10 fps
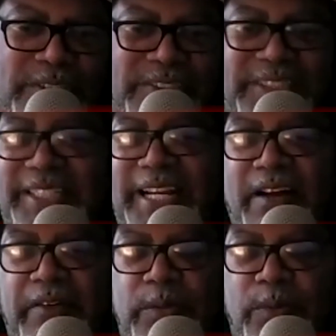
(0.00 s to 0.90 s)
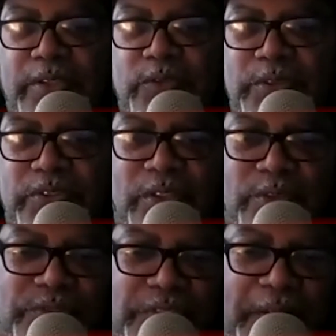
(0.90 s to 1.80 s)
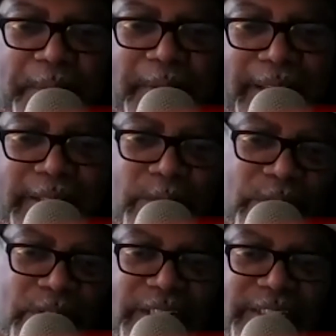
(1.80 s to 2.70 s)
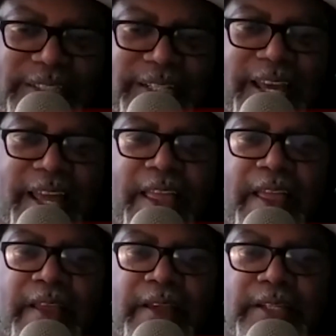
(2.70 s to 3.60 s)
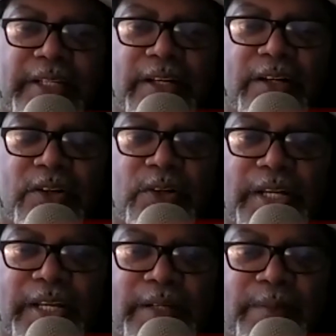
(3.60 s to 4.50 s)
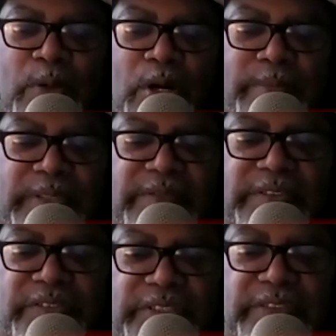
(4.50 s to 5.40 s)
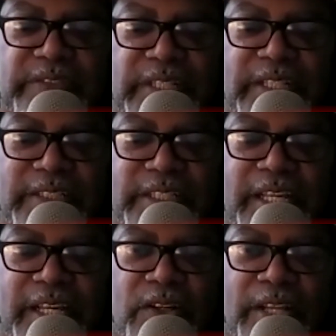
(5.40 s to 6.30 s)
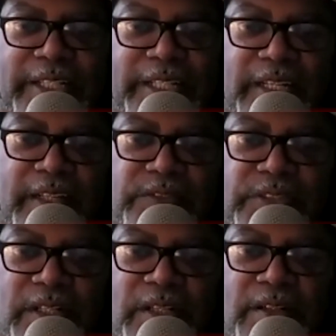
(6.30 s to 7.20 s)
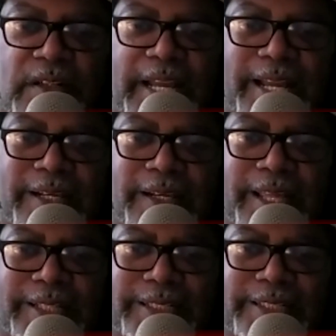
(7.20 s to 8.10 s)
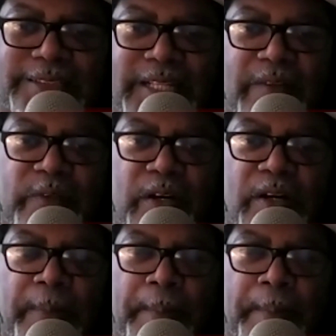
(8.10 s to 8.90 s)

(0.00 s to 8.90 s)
You see how he was with his own son, Mike, and we're going to get to that. And Barbara even sees it, like he loves her and like he's there for her.